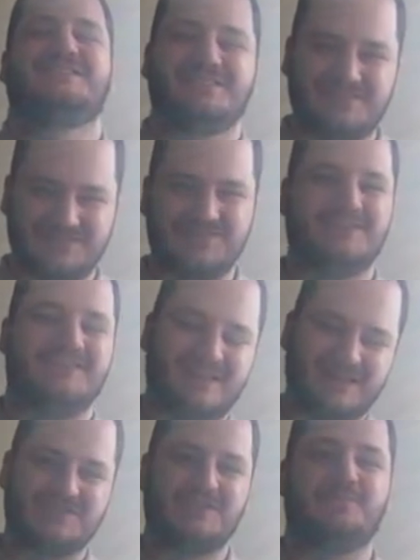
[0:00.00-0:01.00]
So
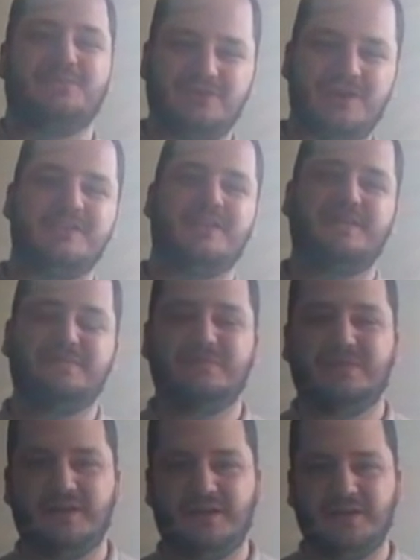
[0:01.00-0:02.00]
that's Sabu, and
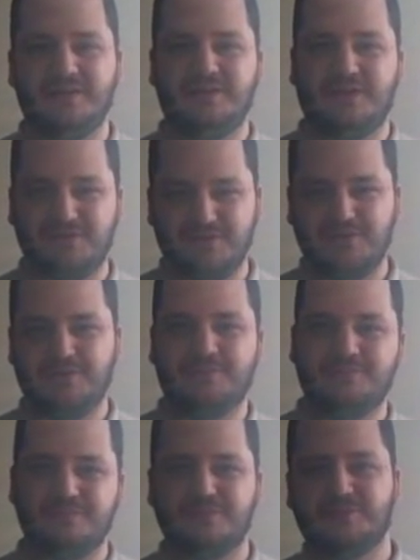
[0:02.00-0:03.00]
then the
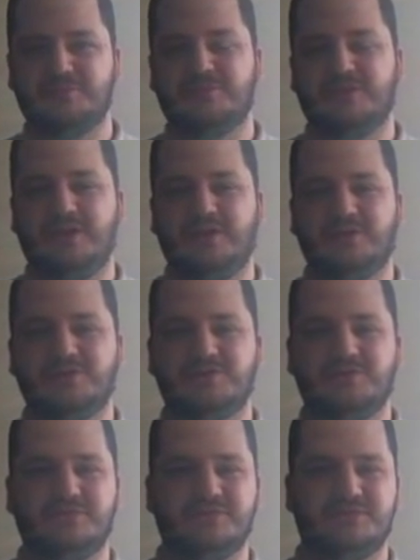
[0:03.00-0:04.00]
other
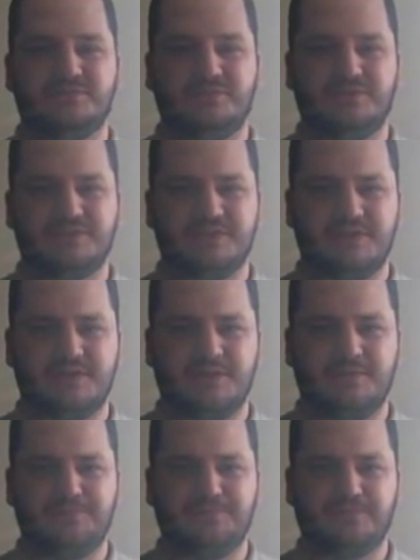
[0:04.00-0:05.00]
caricature was
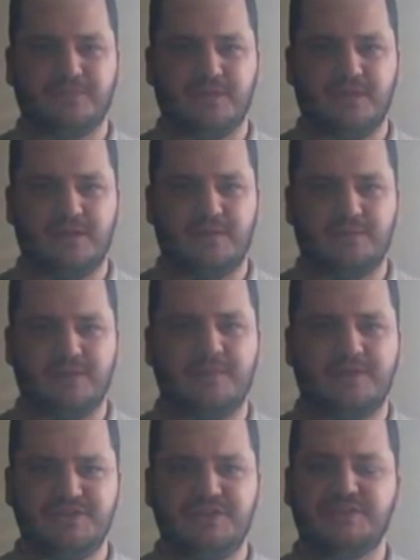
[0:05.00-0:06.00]
played
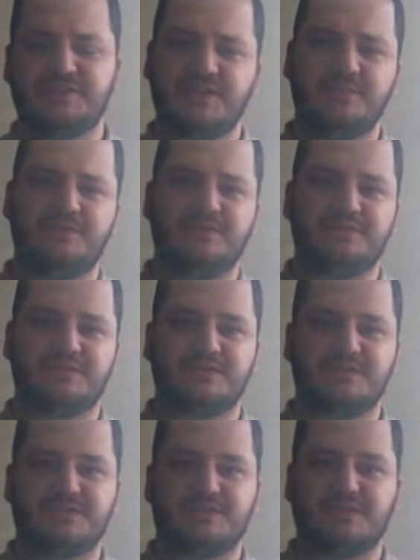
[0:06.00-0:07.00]
by Gene Simmons,
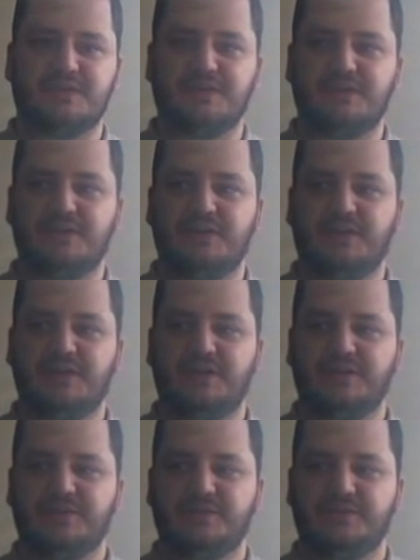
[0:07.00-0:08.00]

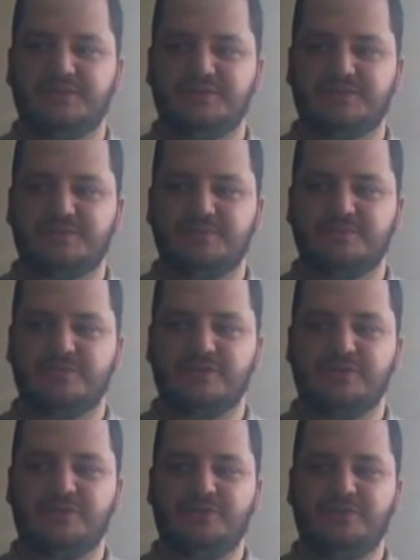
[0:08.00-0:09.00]
this
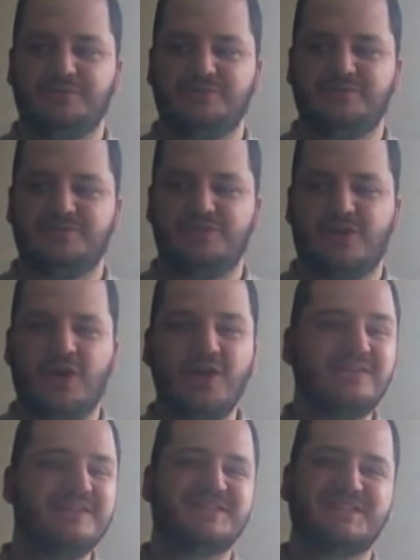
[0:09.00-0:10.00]
girl who
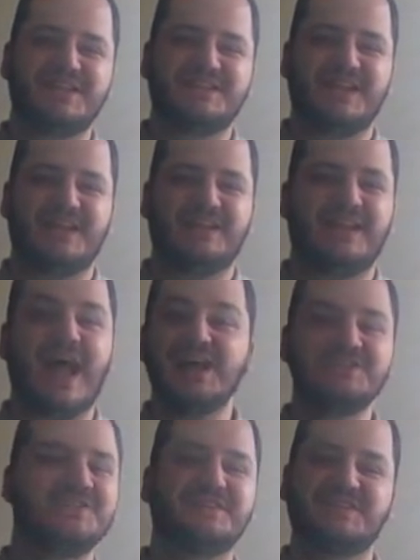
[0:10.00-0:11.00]
hardly says,
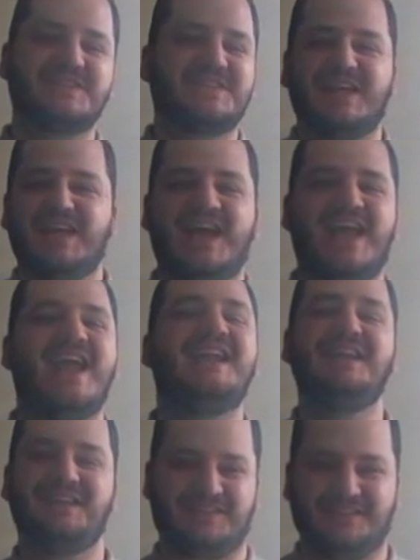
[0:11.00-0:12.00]
actually doesn't say
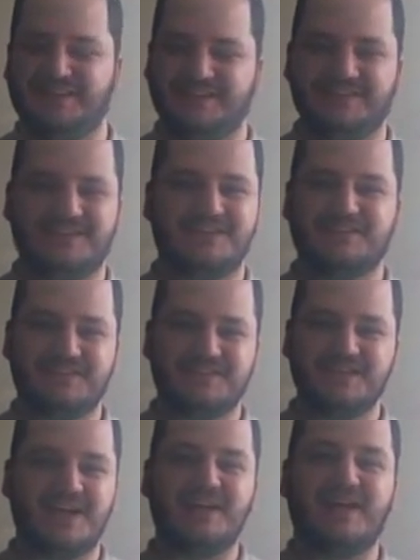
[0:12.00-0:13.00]
anything,
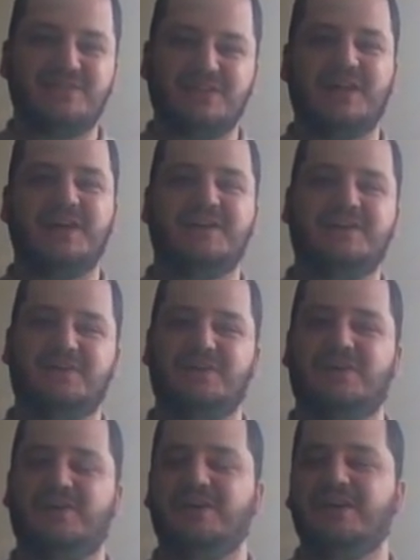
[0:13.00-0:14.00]
does not have a line at
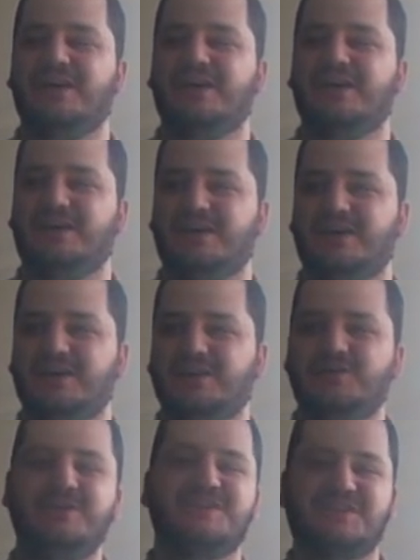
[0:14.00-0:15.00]
all. The
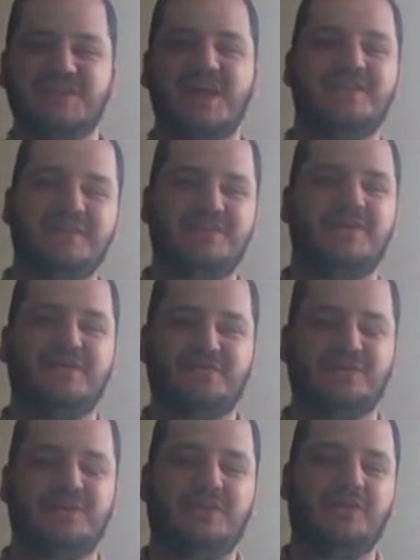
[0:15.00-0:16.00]
only sound that you
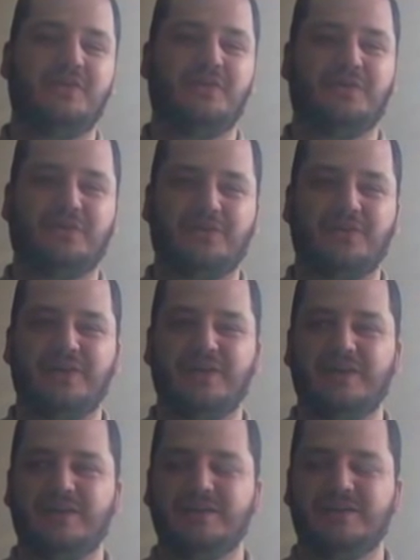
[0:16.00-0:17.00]
ever hear her
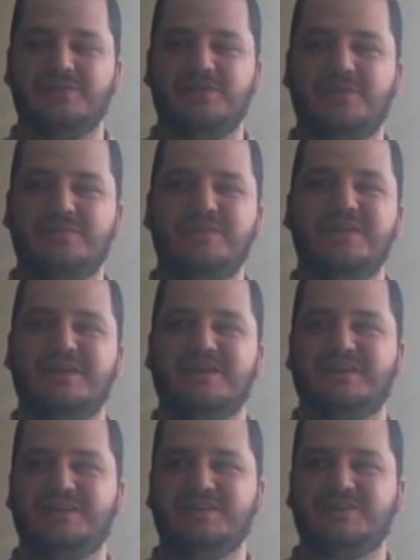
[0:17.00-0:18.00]

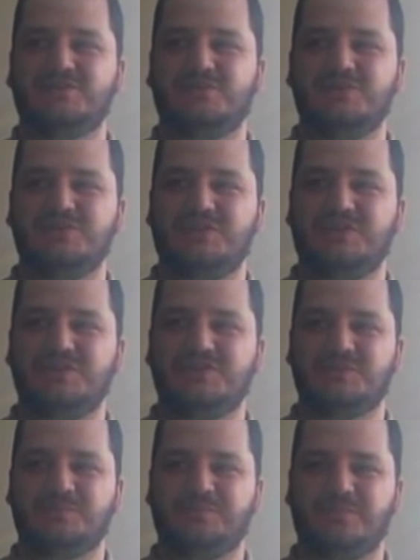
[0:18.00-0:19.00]
emit is when
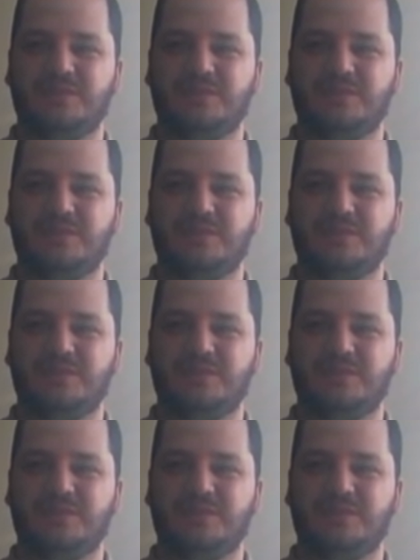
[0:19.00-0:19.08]
she's